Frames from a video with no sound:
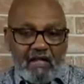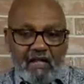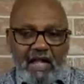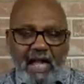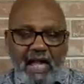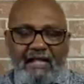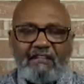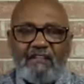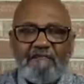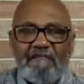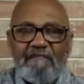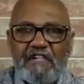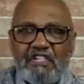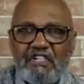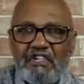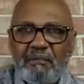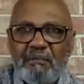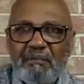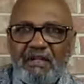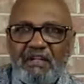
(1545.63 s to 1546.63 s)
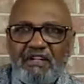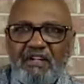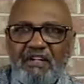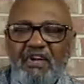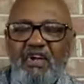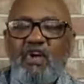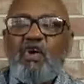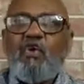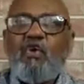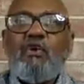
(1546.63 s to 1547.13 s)
Like the
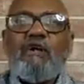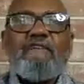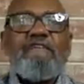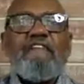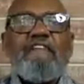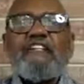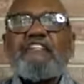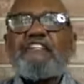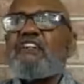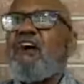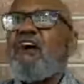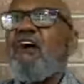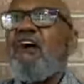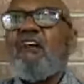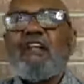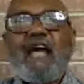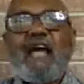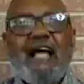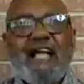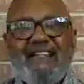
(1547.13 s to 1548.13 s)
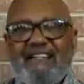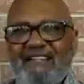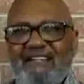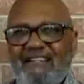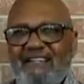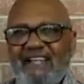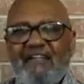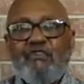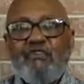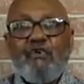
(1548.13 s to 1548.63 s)
fisherman who had fished all night
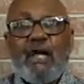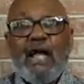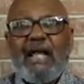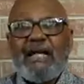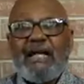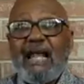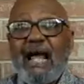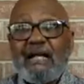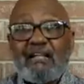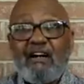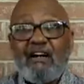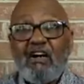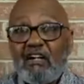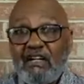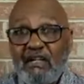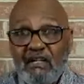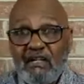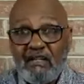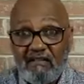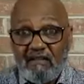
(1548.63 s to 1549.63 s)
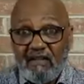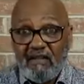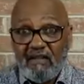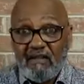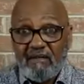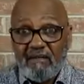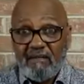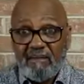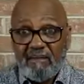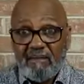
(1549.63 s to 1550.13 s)
and who had not caught anything.
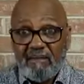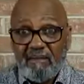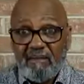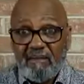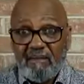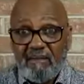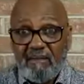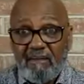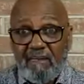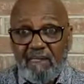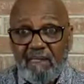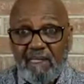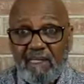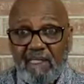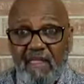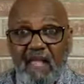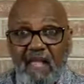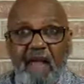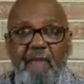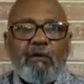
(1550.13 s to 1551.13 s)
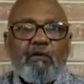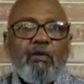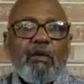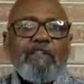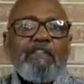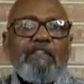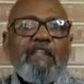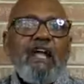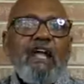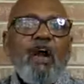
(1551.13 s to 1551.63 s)
But
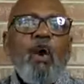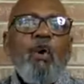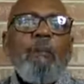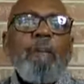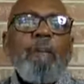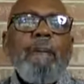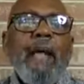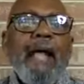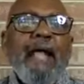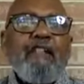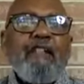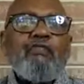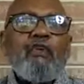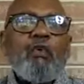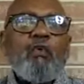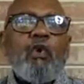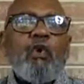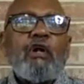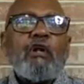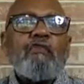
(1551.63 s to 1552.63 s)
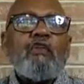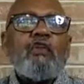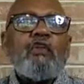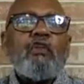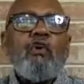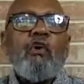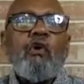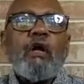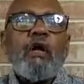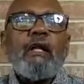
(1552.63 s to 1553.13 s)
when they obeyed the word of the
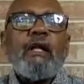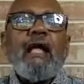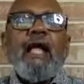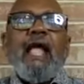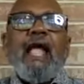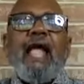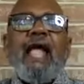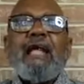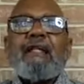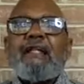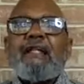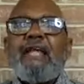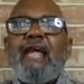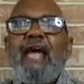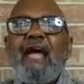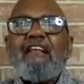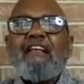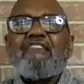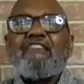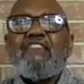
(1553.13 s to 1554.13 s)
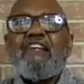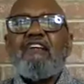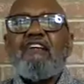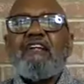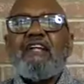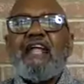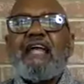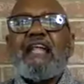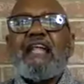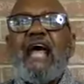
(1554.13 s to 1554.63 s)
Lord and cast
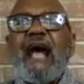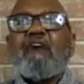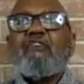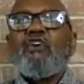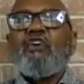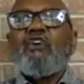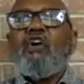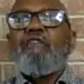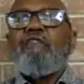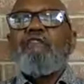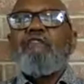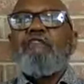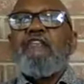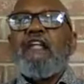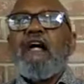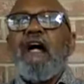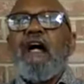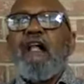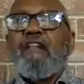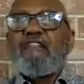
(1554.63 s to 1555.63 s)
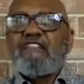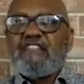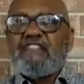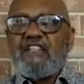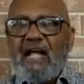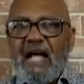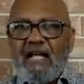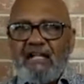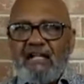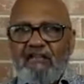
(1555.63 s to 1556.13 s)
their net out on the other
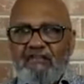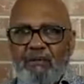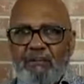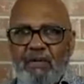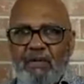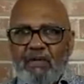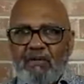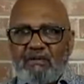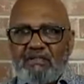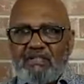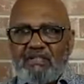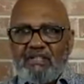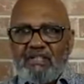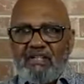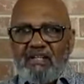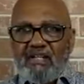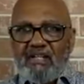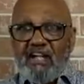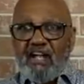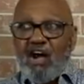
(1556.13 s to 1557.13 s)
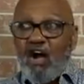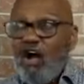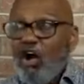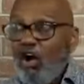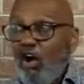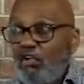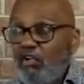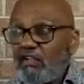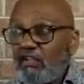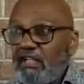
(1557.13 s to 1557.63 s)
side of the boat,
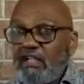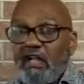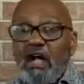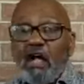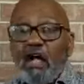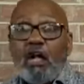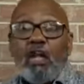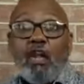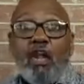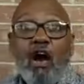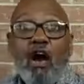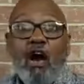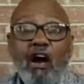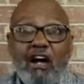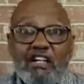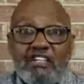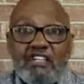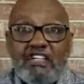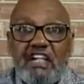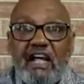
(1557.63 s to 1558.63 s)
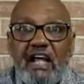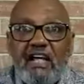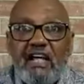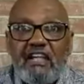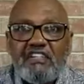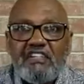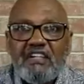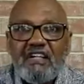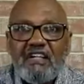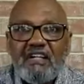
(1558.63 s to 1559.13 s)
hauled in a large
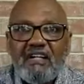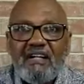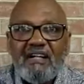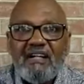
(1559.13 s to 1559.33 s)
catch,